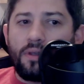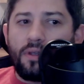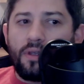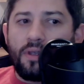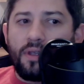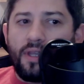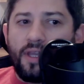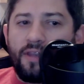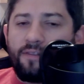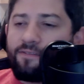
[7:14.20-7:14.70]

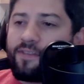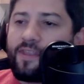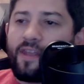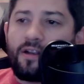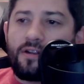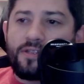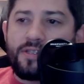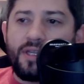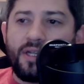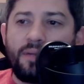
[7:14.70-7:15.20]
if
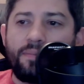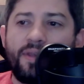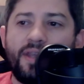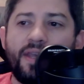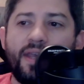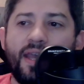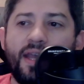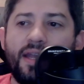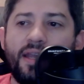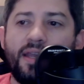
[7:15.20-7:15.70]
there's going to
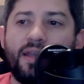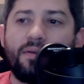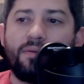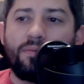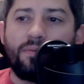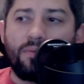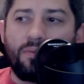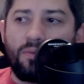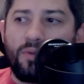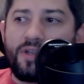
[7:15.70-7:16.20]
be any
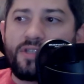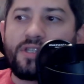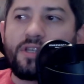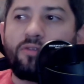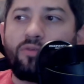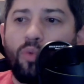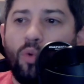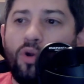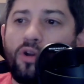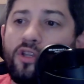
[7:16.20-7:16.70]
risk
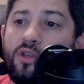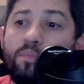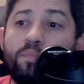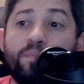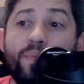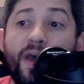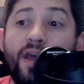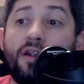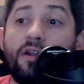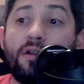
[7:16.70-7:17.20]
of war, you
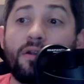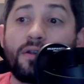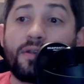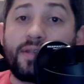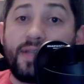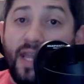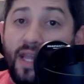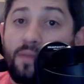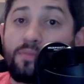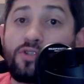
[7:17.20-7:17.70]
better
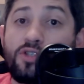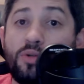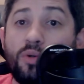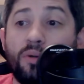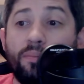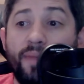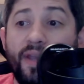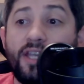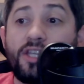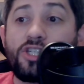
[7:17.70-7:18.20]
damn
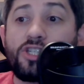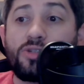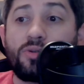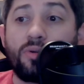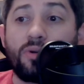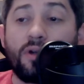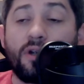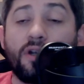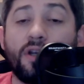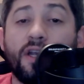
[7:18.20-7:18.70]
sure make
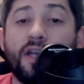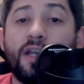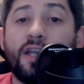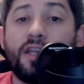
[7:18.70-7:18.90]
sure